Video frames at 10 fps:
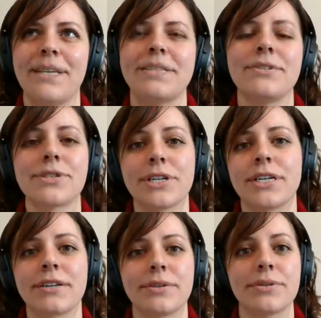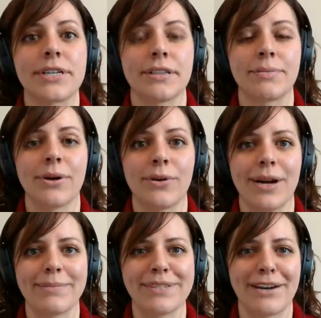it's usually used on the
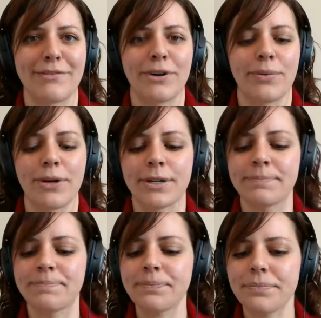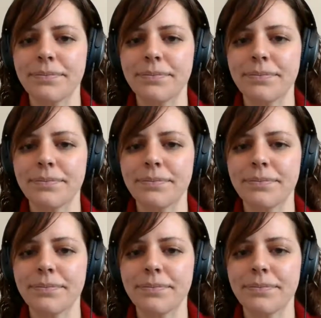program side of our work.